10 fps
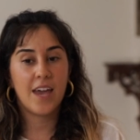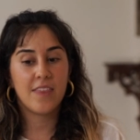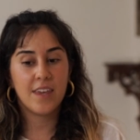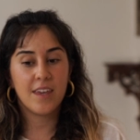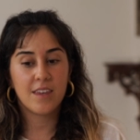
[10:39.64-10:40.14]

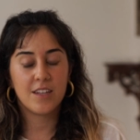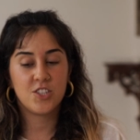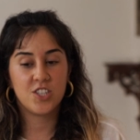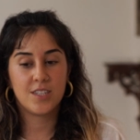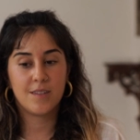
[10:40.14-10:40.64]
I think
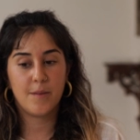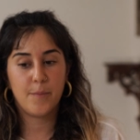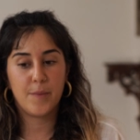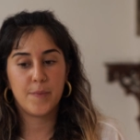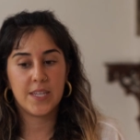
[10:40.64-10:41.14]
just
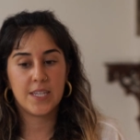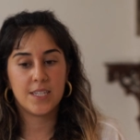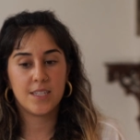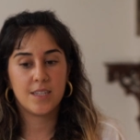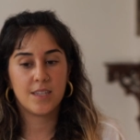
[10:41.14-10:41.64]

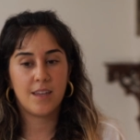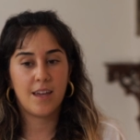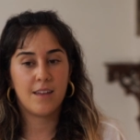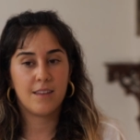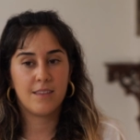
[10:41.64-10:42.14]
maybe
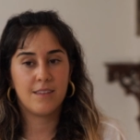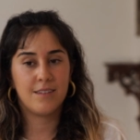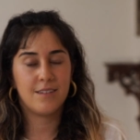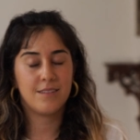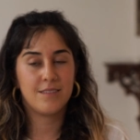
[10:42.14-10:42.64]

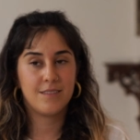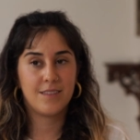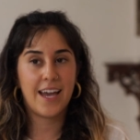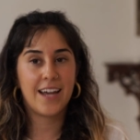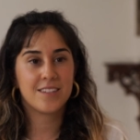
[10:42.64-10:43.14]
the
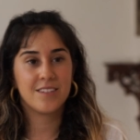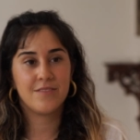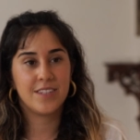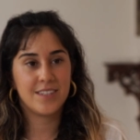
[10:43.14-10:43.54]
act of